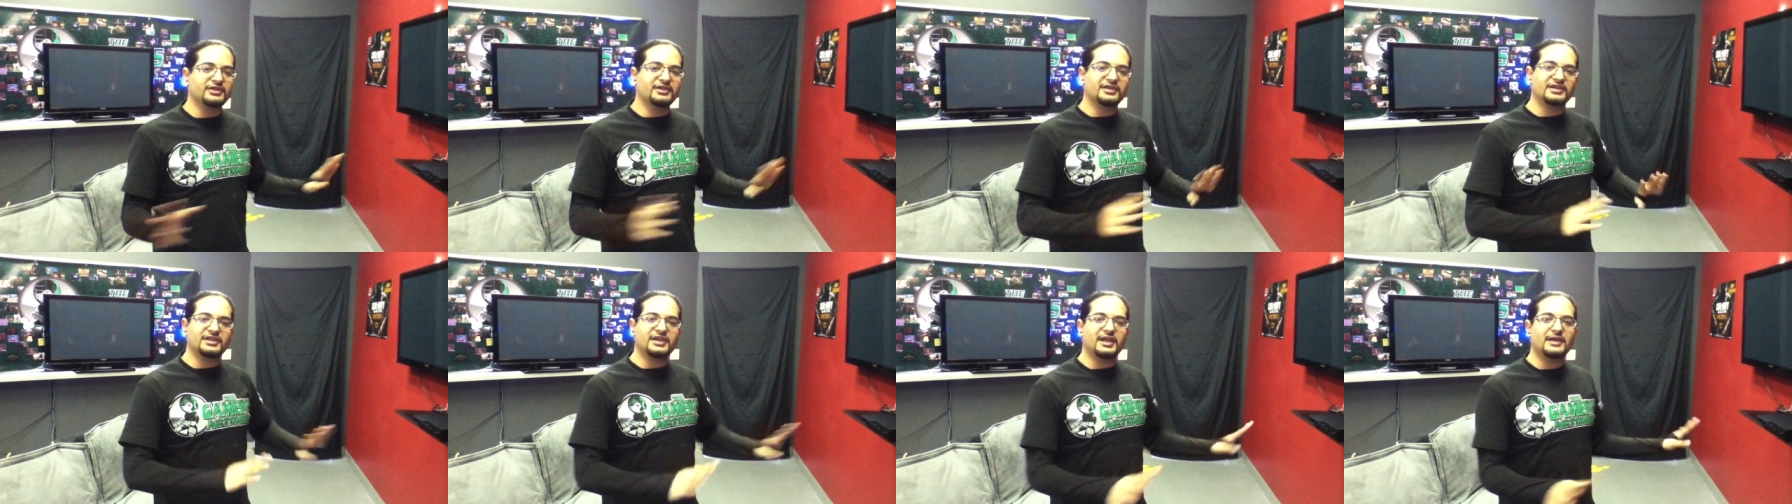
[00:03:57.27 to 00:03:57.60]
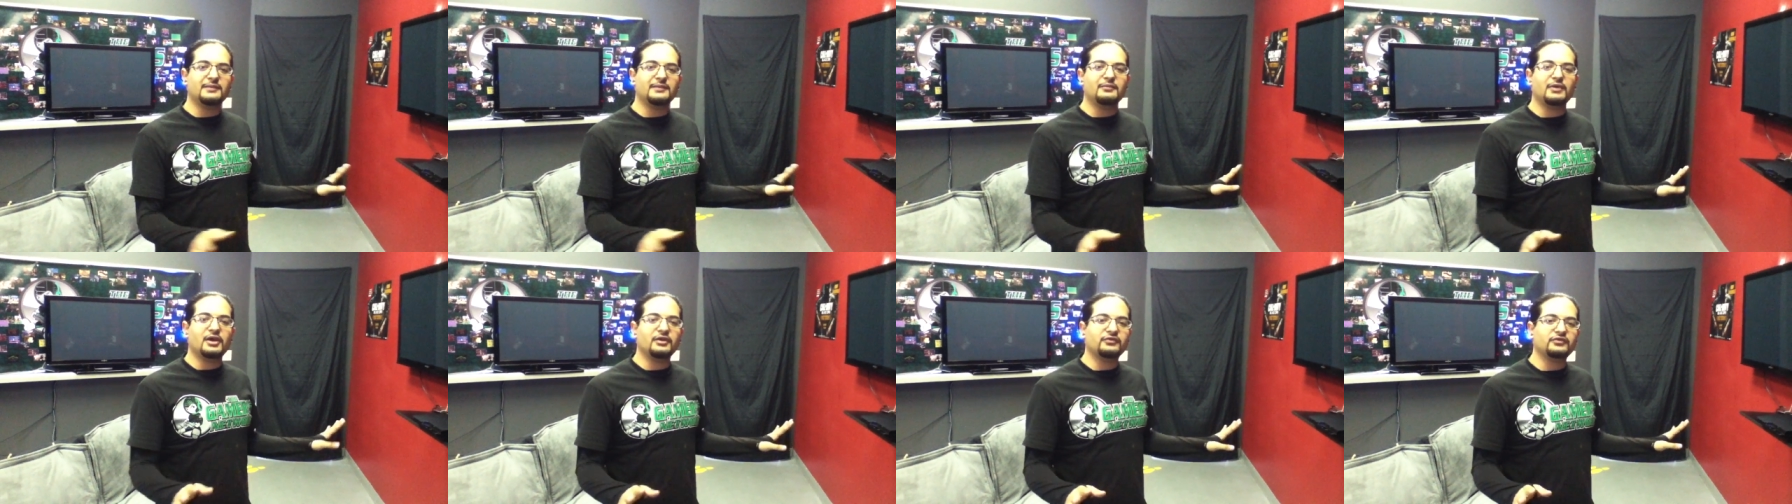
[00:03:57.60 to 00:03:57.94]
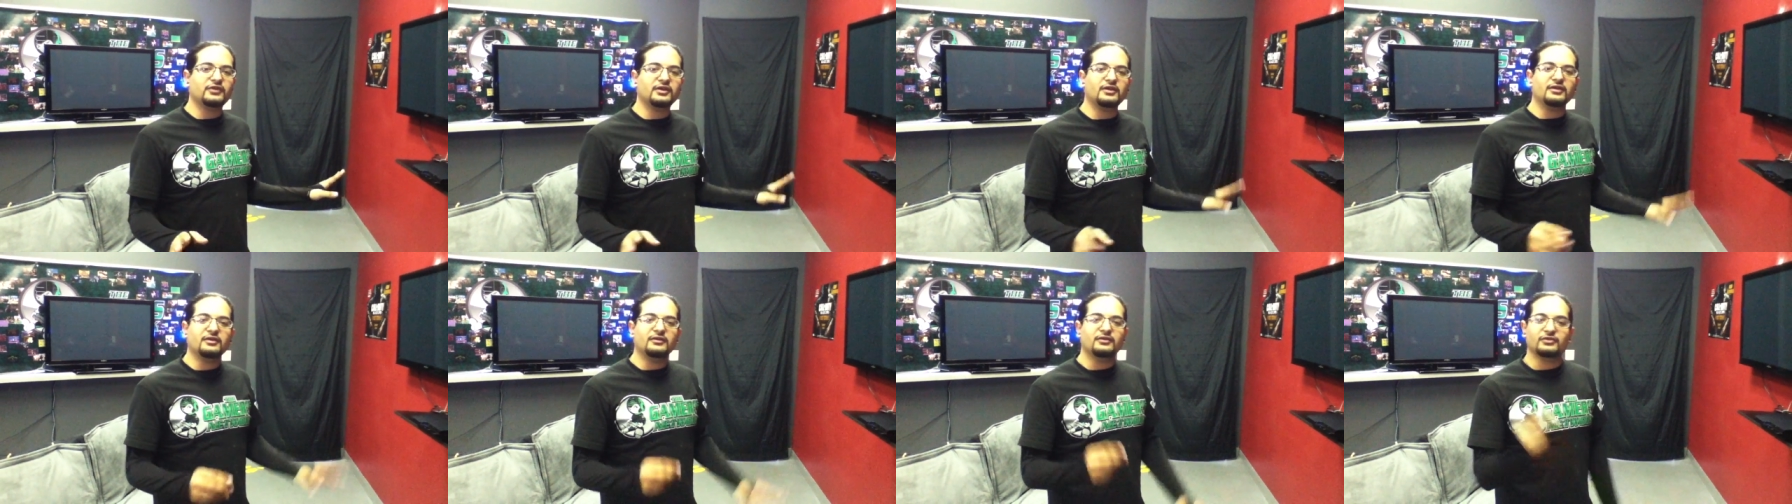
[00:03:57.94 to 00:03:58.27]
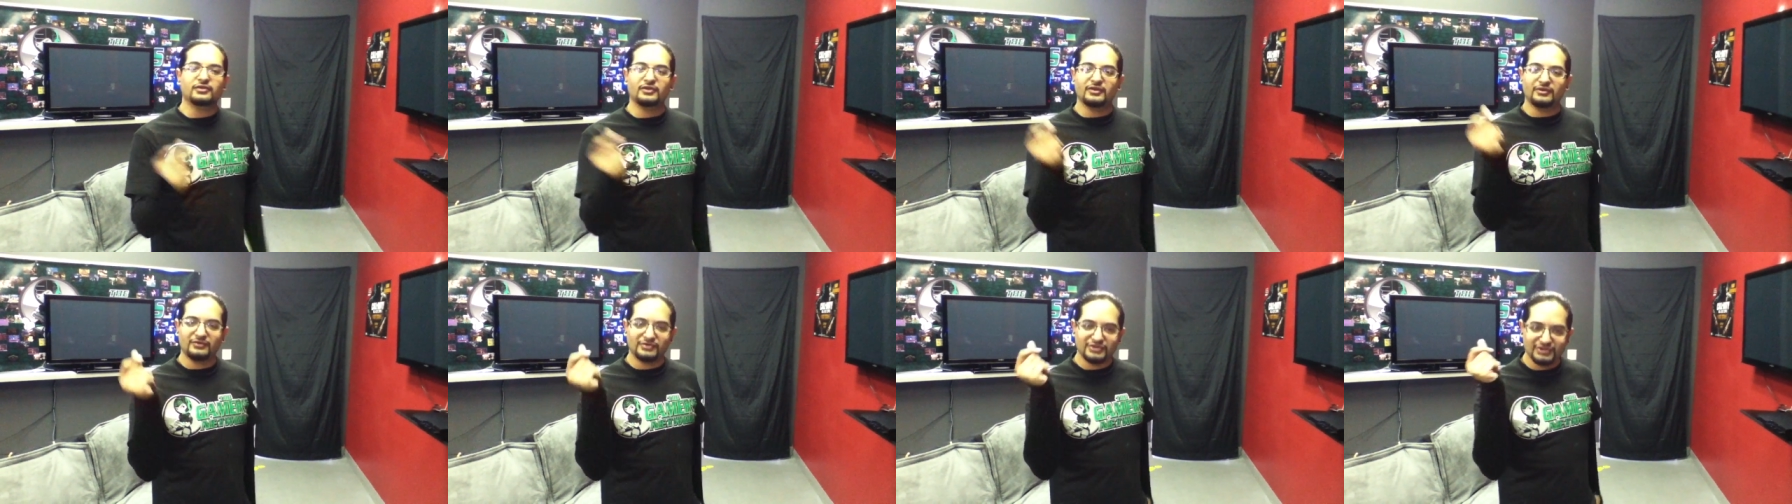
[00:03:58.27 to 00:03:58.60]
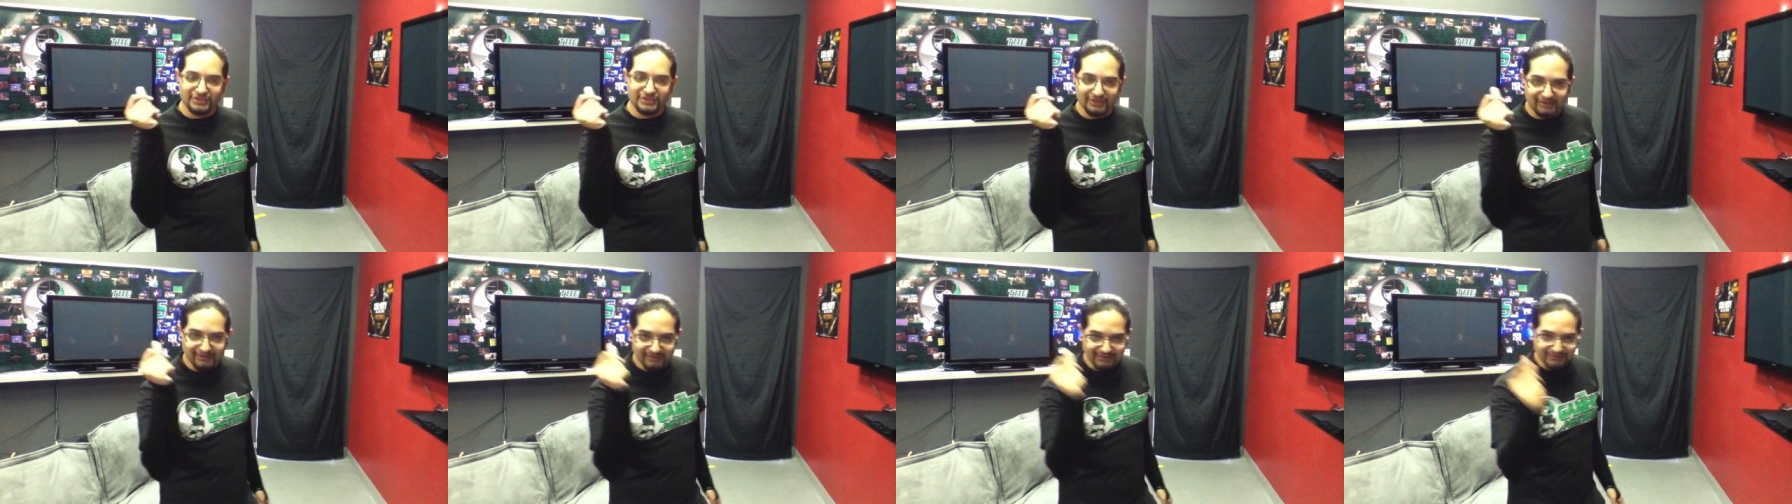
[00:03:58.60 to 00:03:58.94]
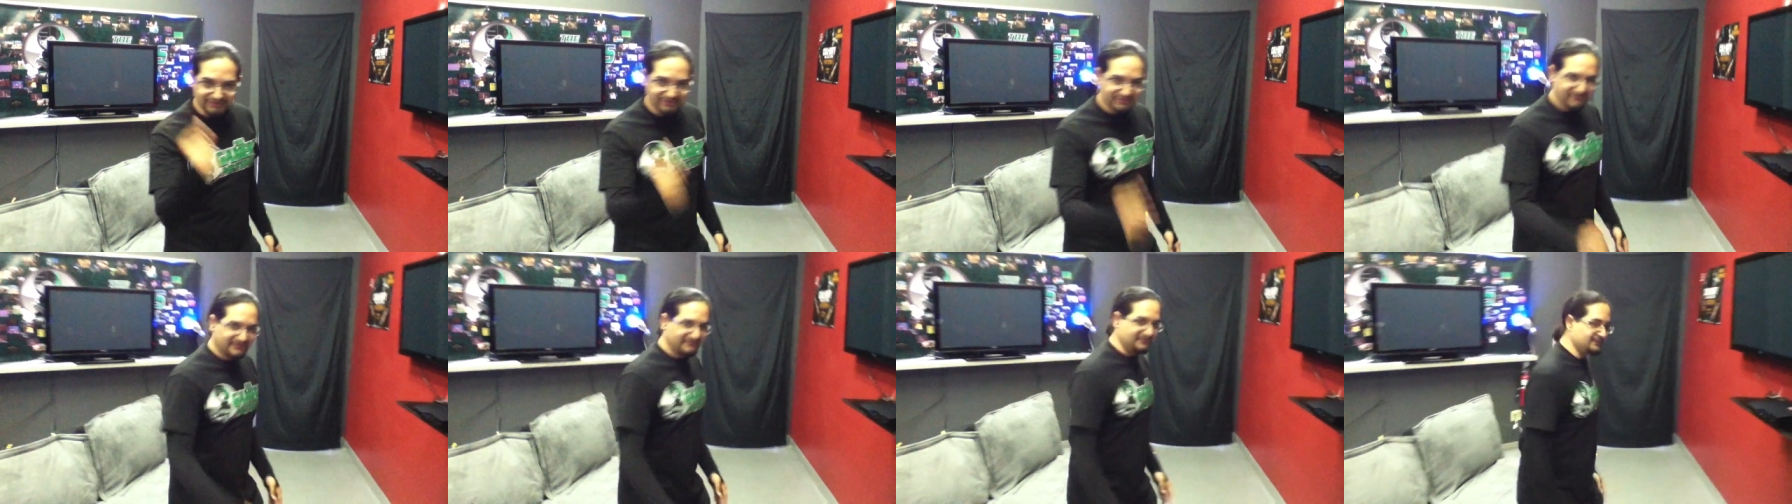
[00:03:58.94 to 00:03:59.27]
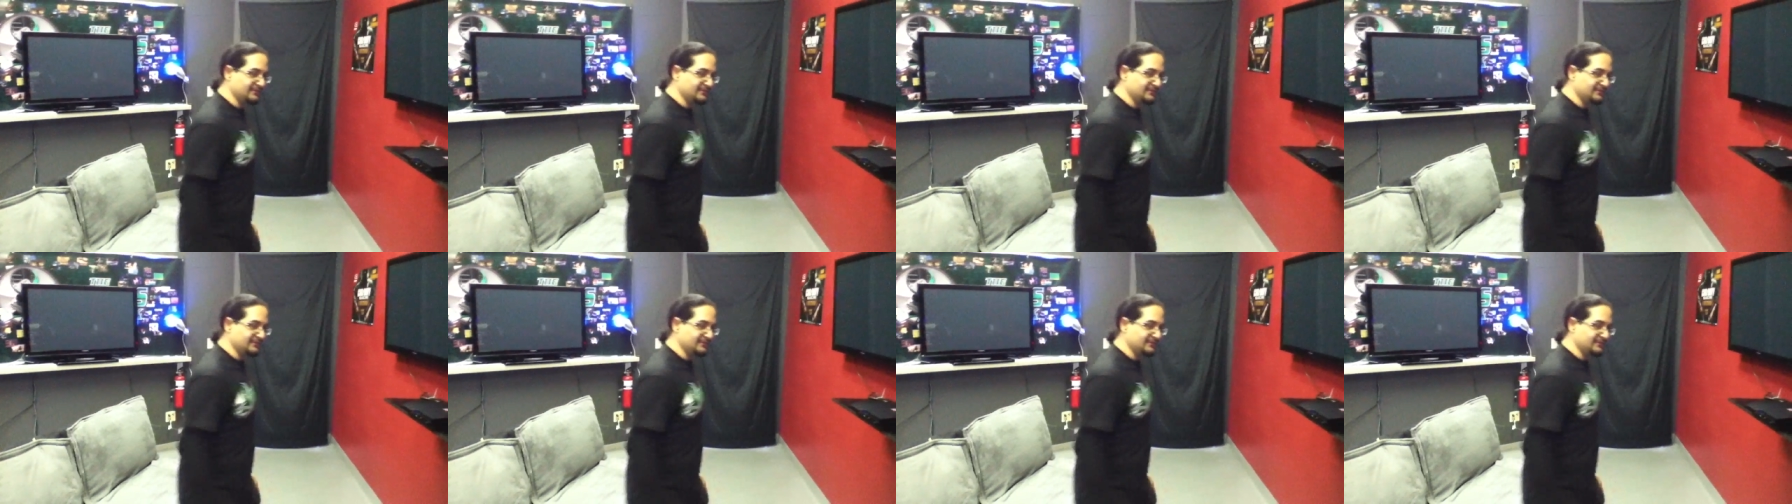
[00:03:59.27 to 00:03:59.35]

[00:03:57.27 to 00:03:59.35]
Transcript: You can game out there, no charge.